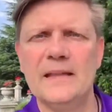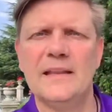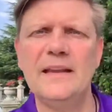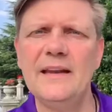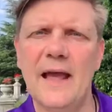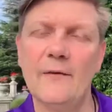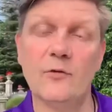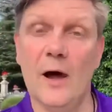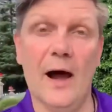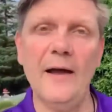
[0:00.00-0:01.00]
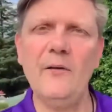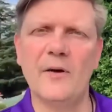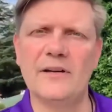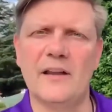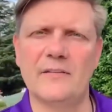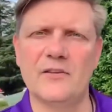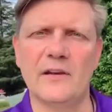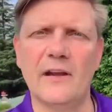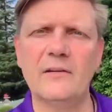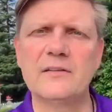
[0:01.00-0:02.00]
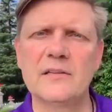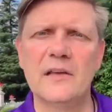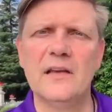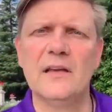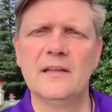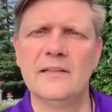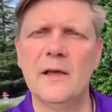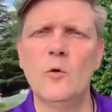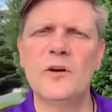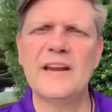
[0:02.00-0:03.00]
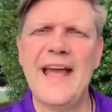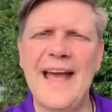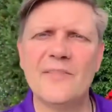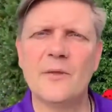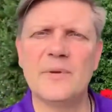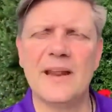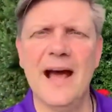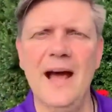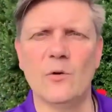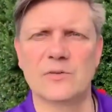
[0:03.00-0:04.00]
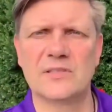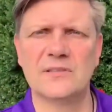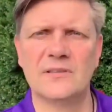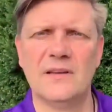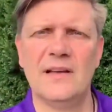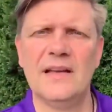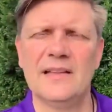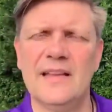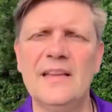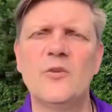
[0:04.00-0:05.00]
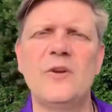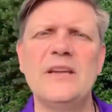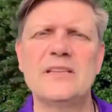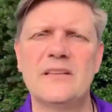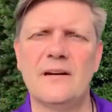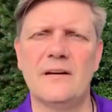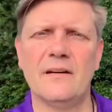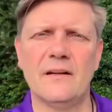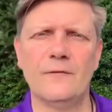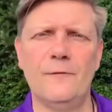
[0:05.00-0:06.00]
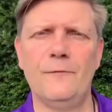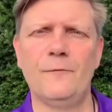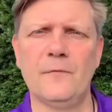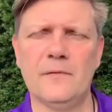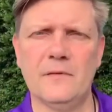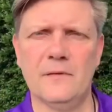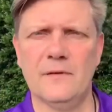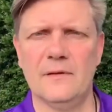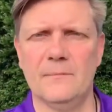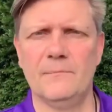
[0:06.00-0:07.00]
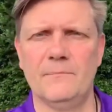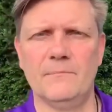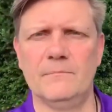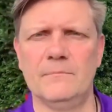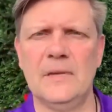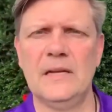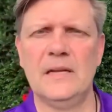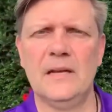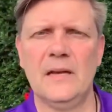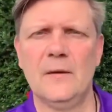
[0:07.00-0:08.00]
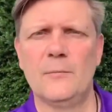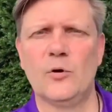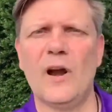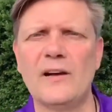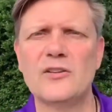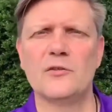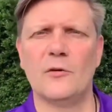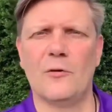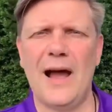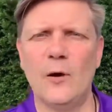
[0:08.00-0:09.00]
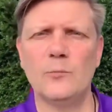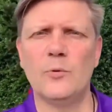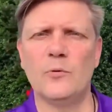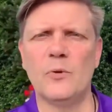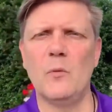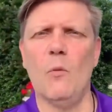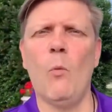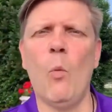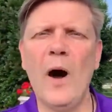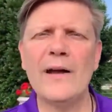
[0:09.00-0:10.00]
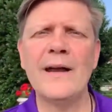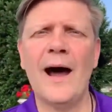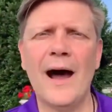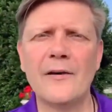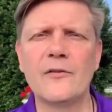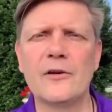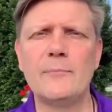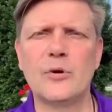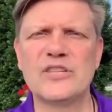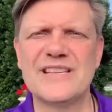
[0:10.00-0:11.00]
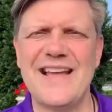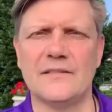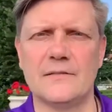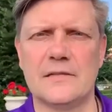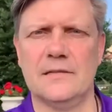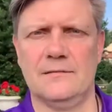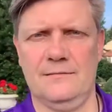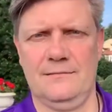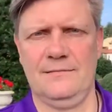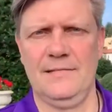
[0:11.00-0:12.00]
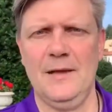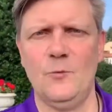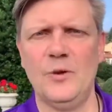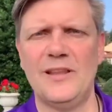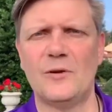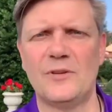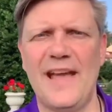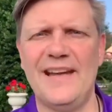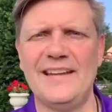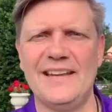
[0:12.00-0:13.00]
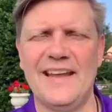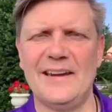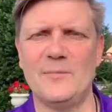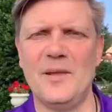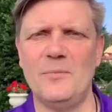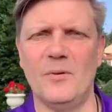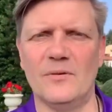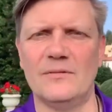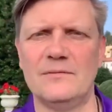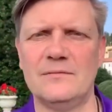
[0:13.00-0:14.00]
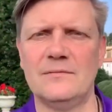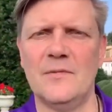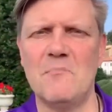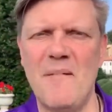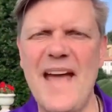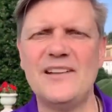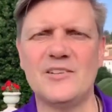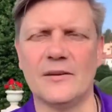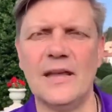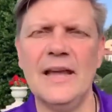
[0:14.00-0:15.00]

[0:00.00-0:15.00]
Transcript: They didn't have to hire any engineers. They already had them in-house. They increased their uh, production or output with 100 percent without adding any people. Imagine.